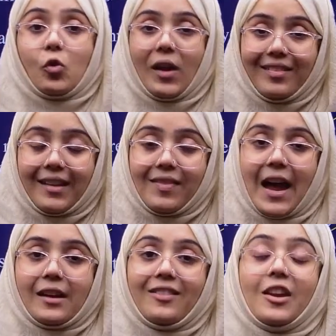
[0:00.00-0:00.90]
risks
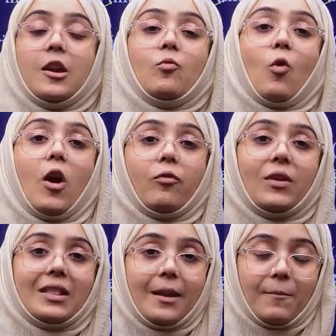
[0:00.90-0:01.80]
that is involved
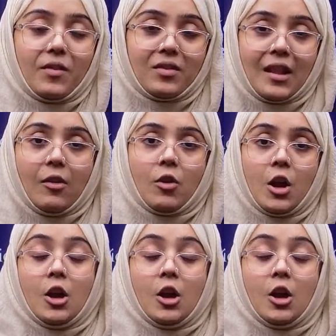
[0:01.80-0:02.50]
with themselves.